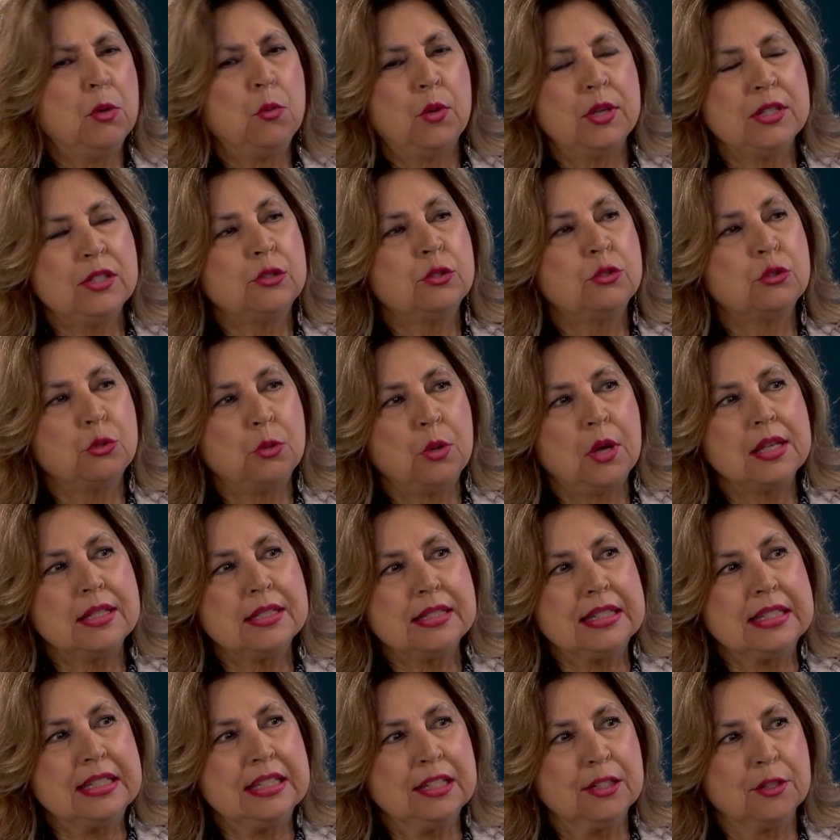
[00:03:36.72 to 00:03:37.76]
once or twice
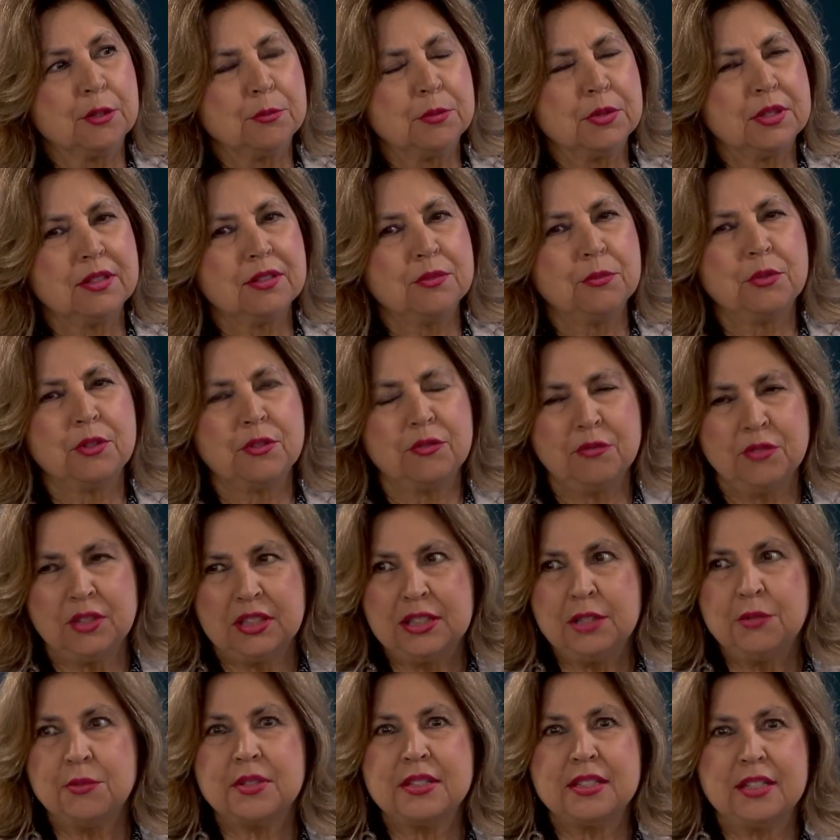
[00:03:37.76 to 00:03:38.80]
a year. But
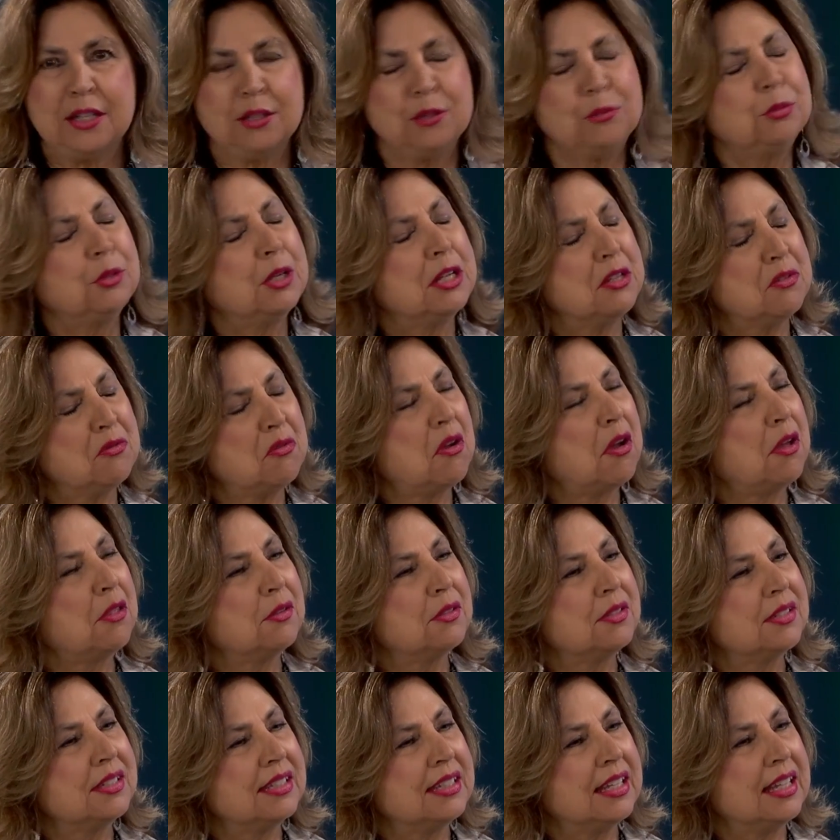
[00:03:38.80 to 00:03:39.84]
really, with celebrating
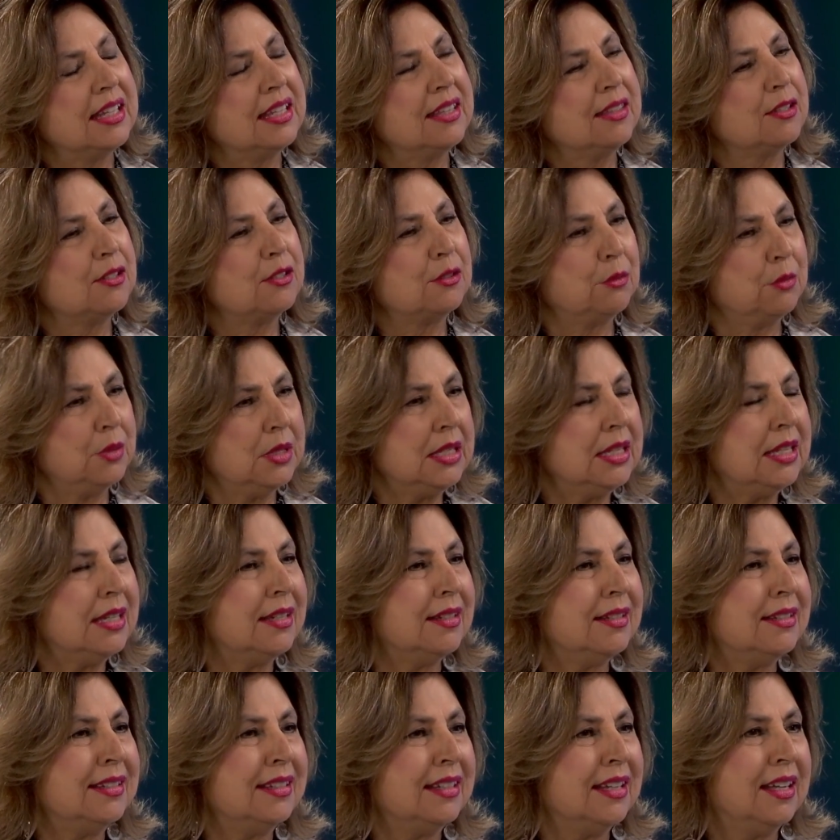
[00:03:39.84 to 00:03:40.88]
Father's Day this
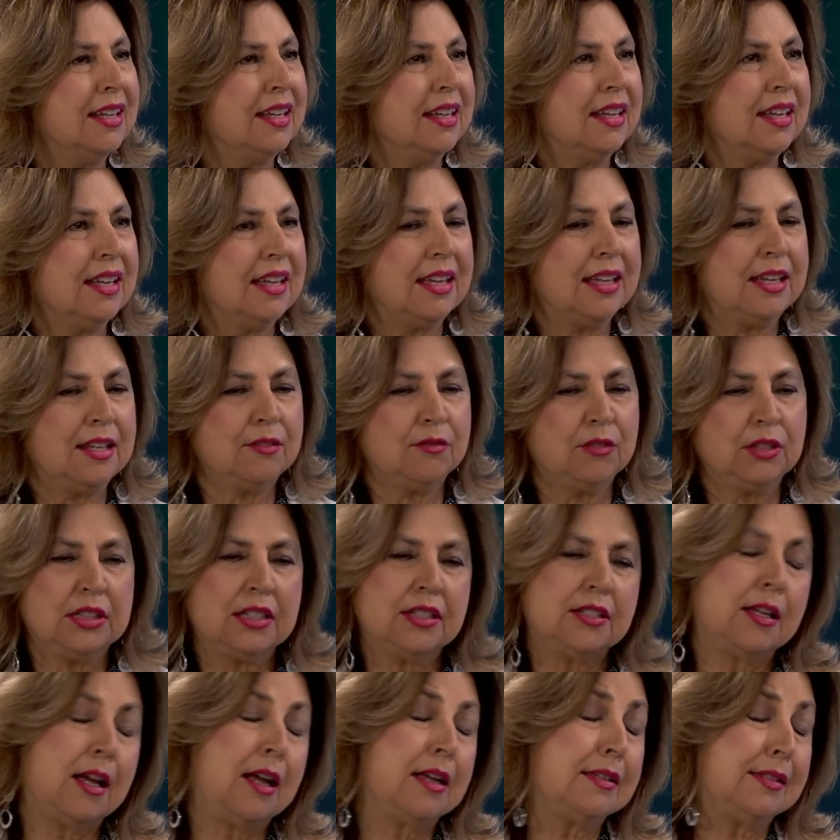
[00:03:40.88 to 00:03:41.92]
weekend, it really
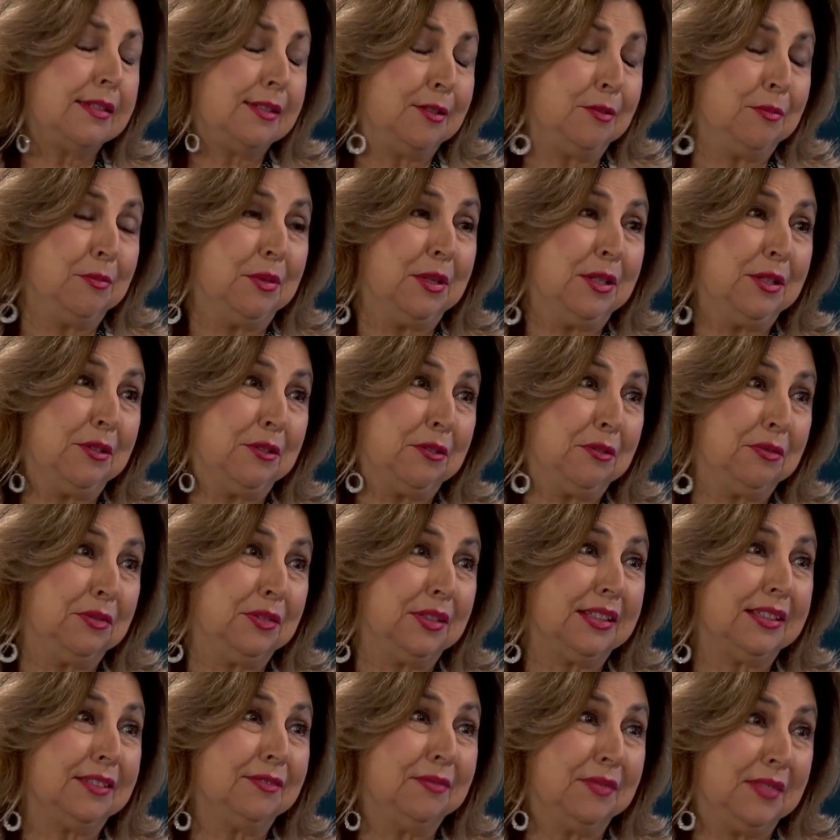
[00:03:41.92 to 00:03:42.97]
ties That's in nice.
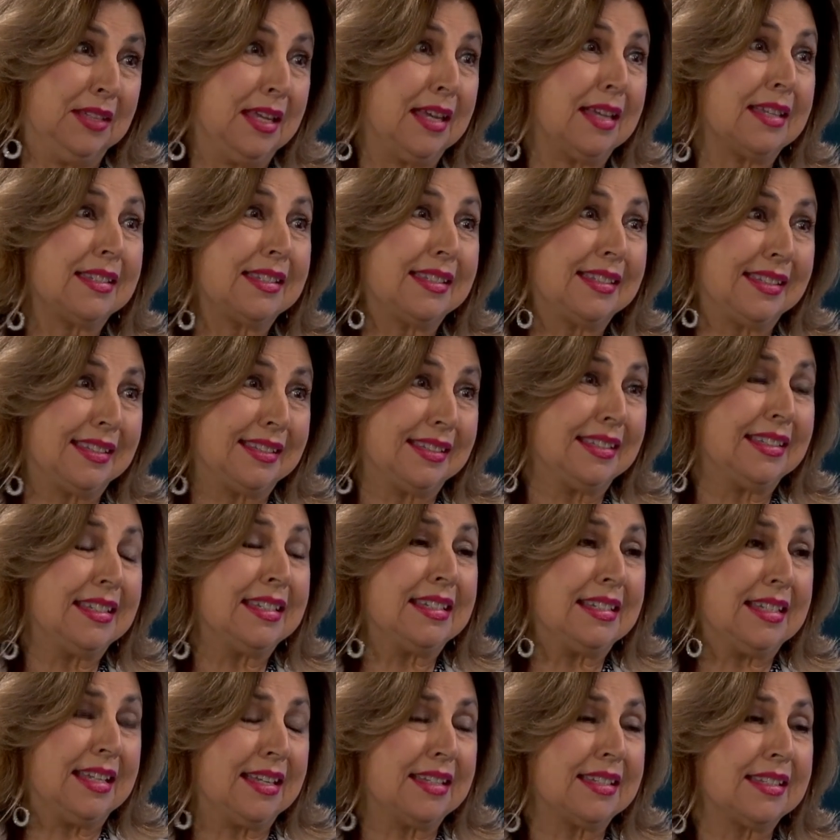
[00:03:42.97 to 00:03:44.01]
wonderfully. Yes, it does.
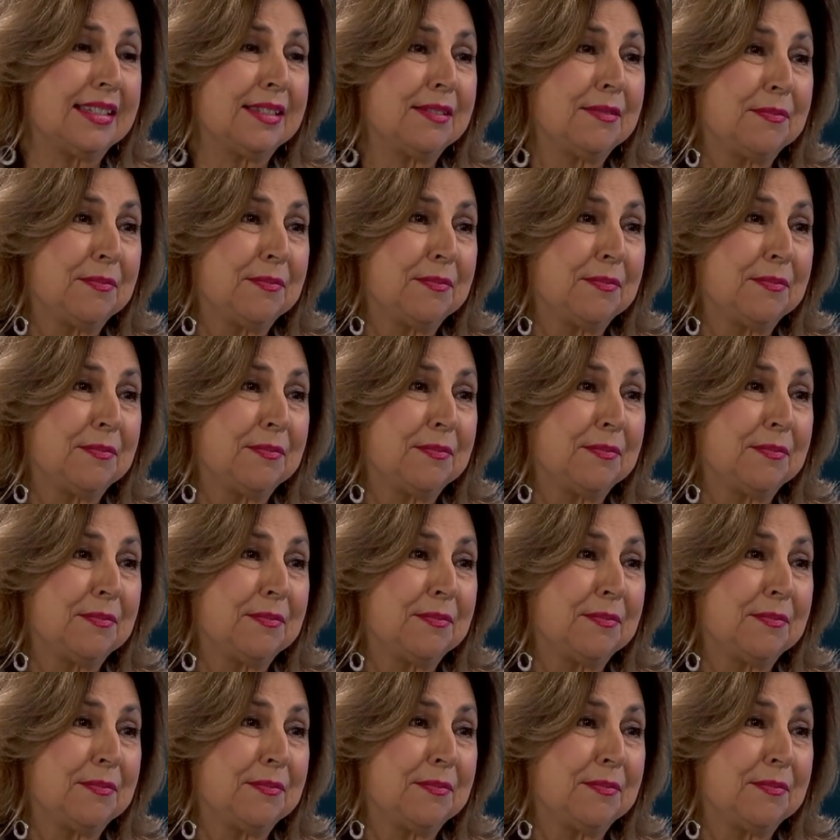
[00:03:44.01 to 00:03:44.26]
It does. And the